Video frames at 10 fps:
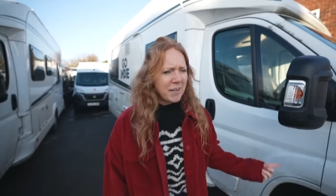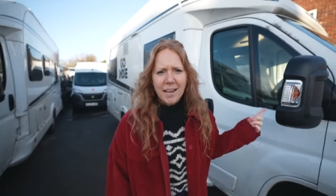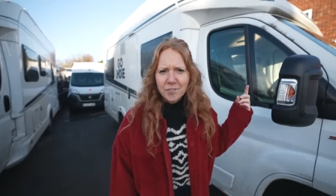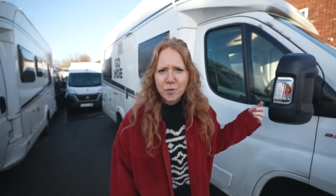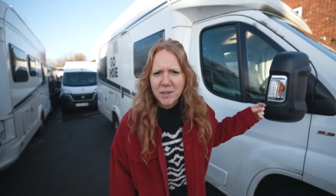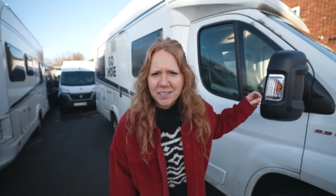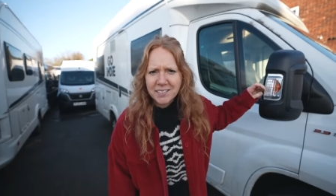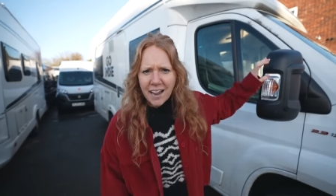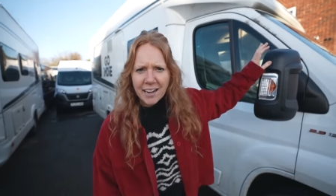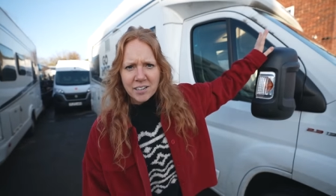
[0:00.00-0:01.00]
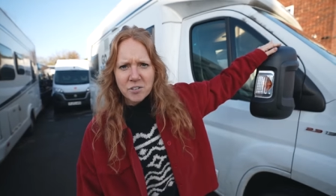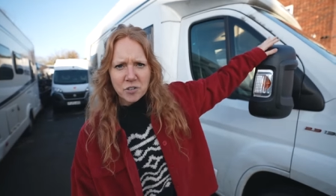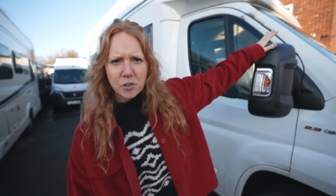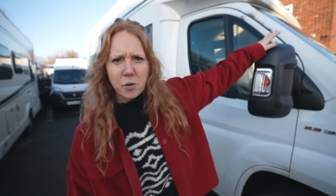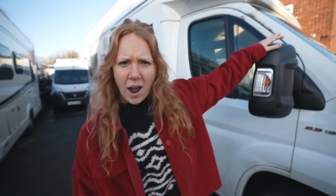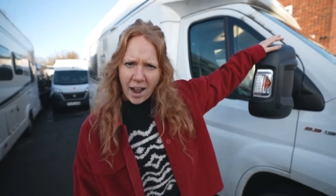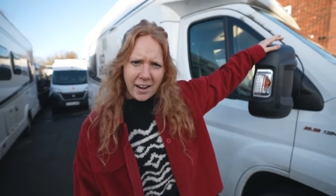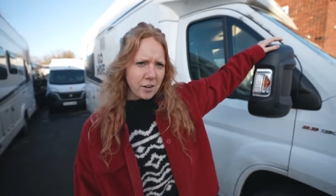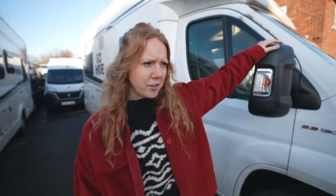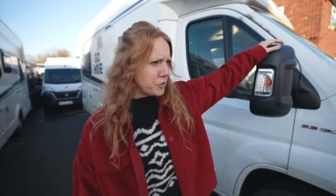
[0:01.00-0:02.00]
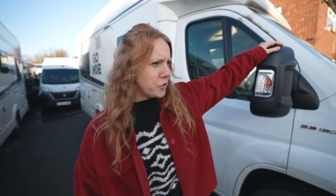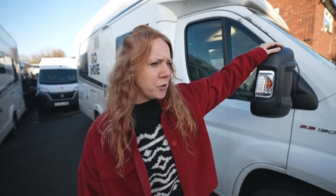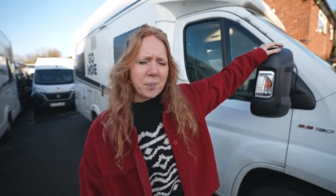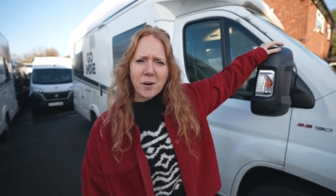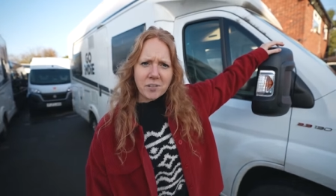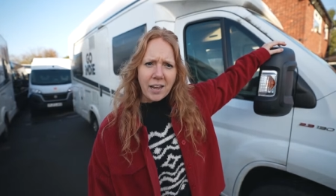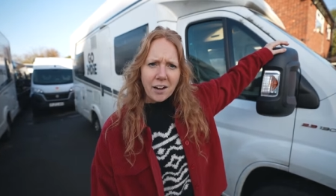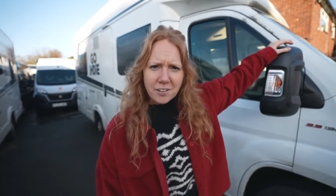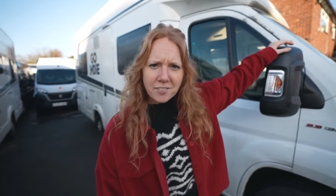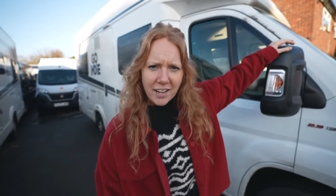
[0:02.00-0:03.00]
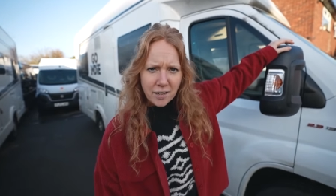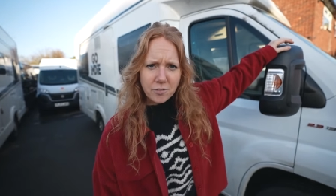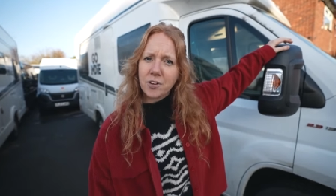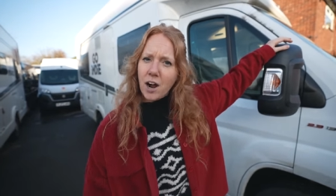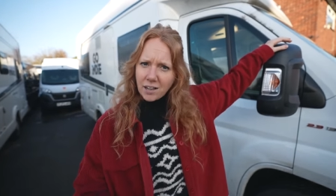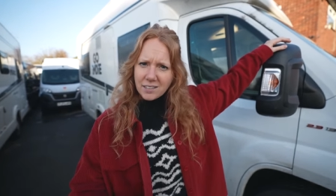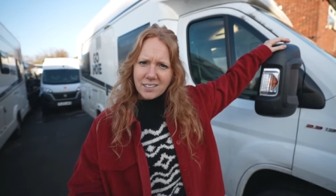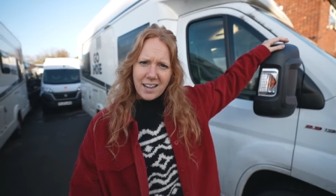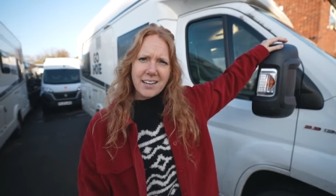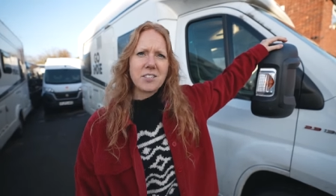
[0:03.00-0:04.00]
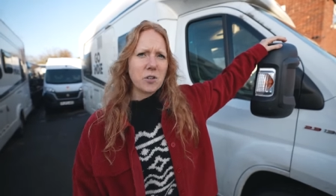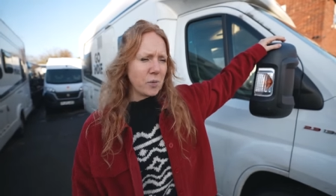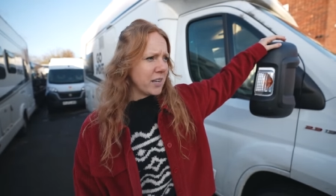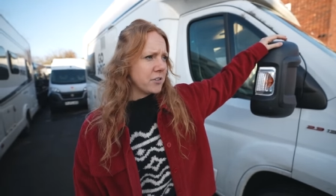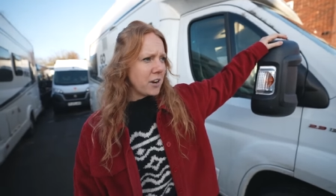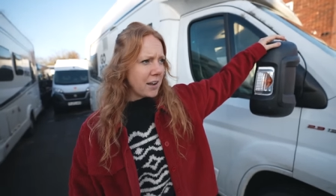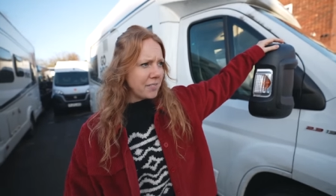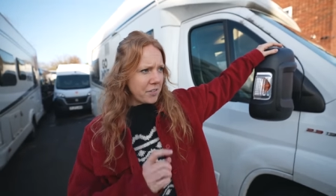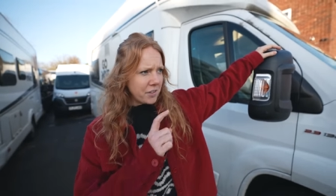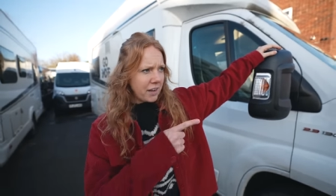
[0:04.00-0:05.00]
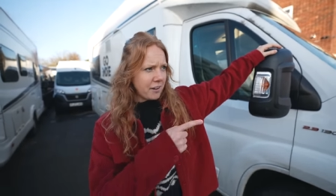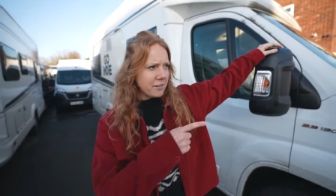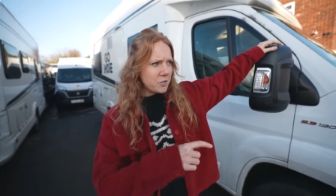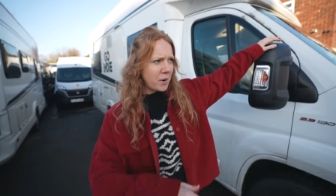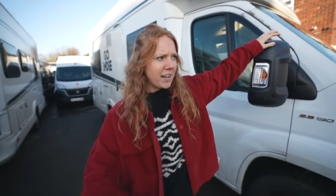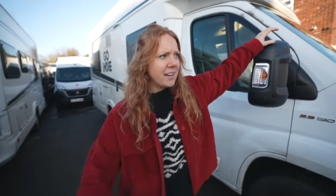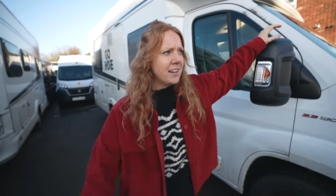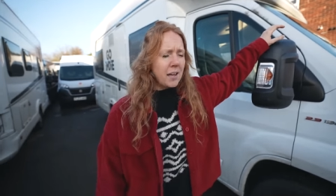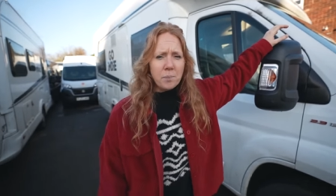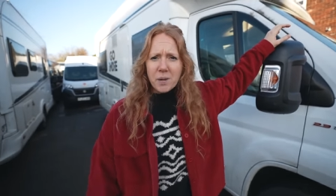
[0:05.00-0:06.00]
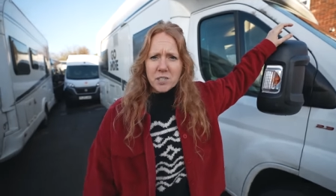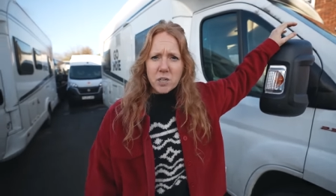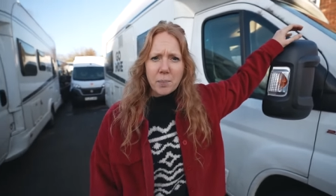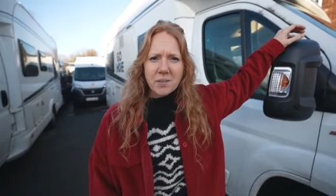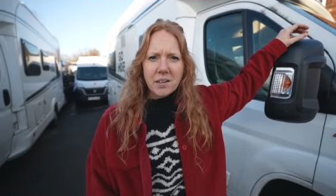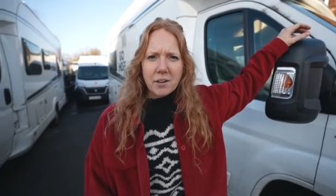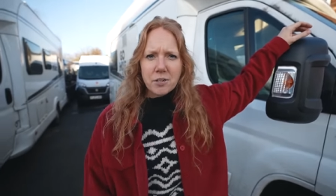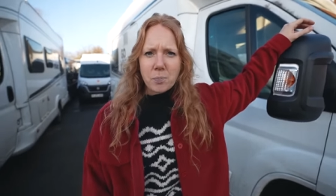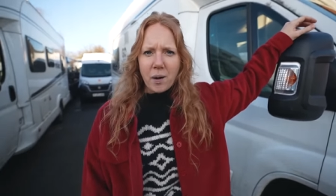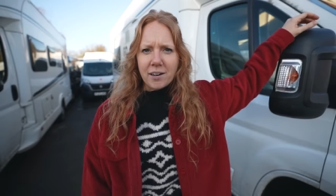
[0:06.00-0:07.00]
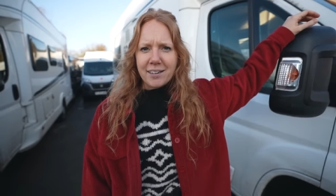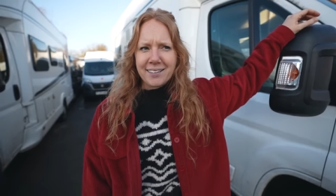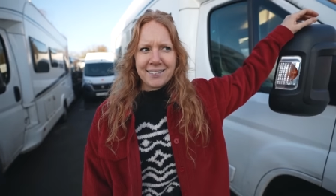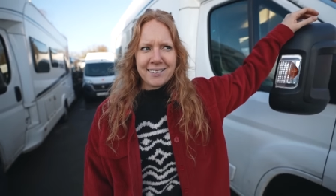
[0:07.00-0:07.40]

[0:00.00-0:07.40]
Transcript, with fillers: But yeah, so we decided to hire a two berth caravan for holiday so we can drive down the carriageway and pitch up in the nearest park.